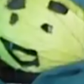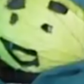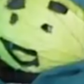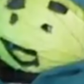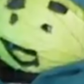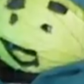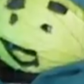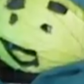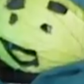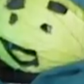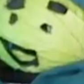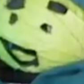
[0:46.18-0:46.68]

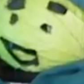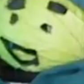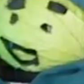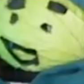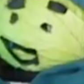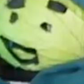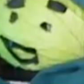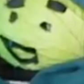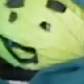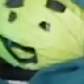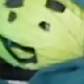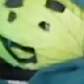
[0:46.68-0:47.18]

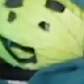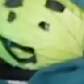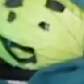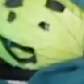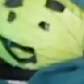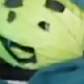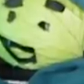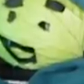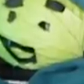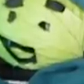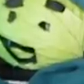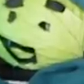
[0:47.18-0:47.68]

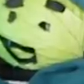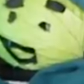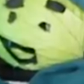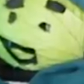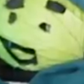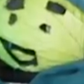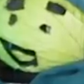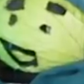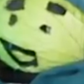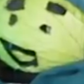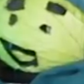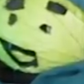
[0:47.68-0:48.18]

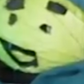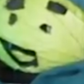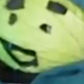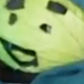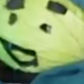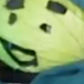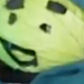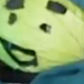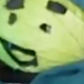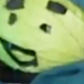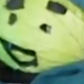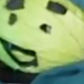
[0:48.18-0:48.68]

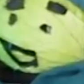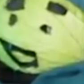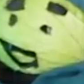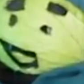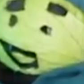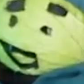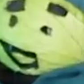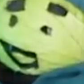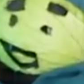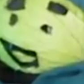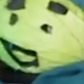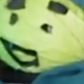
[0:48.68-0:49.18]

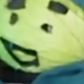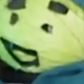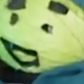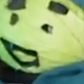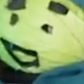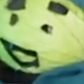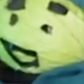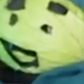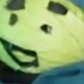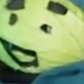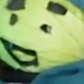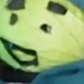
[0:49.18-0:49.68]

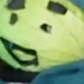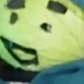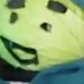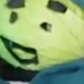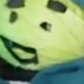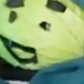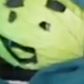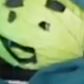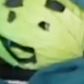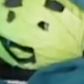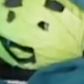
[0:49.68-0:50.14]
(not speaking)